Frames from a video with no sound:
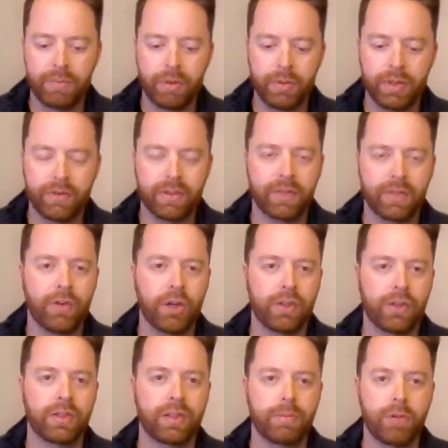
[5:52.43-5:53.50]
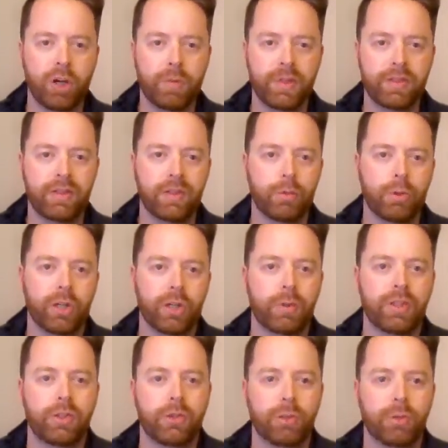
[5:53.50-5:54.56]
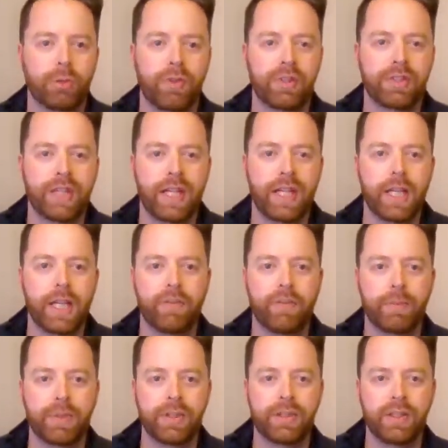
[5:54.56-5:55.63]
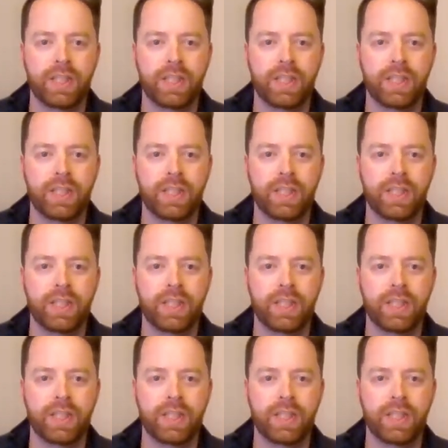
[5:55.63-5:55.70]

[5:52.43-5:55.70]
probably the focus at the moment and the work we're doing with the state government